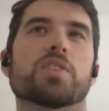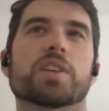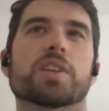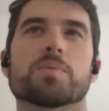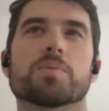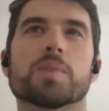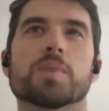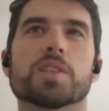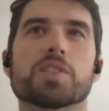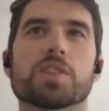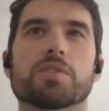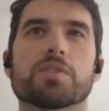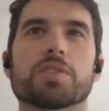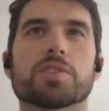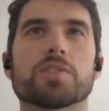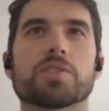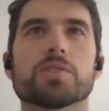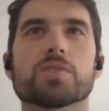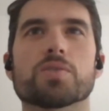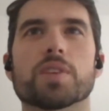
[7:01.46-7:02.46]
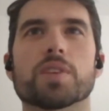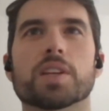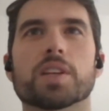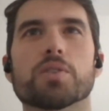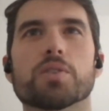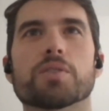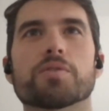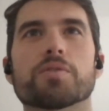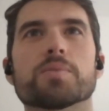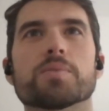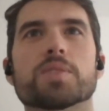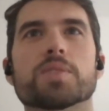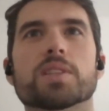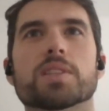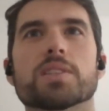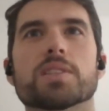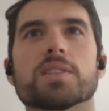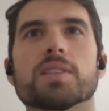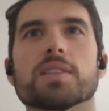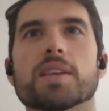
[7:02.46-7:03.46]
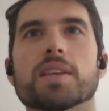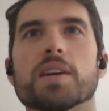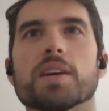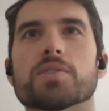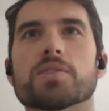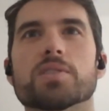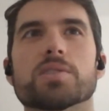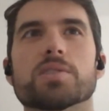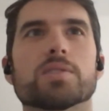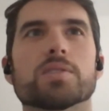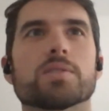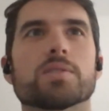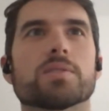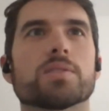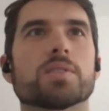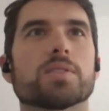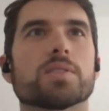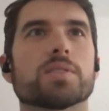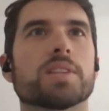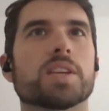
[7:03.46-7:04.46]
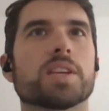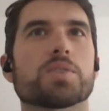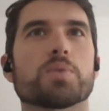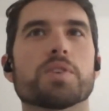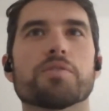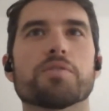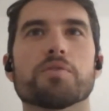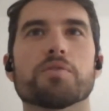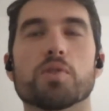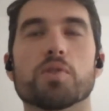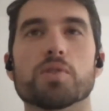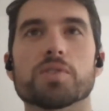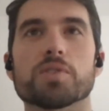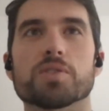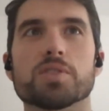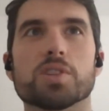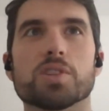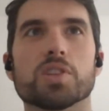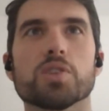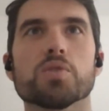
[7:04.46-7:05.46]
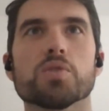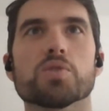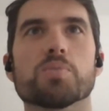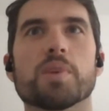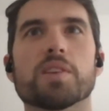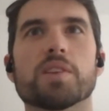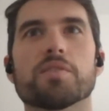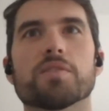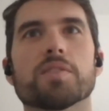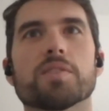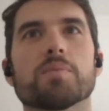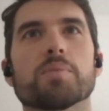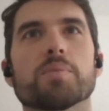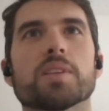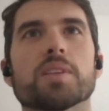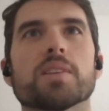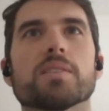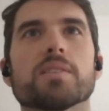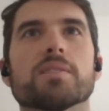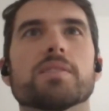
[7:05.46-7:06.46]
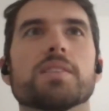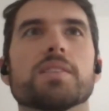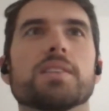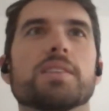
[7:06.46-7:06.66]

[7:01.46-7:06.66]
you'll get diminishing returns, right? Going from 16,000 to 1024 is a huge benefit, but then,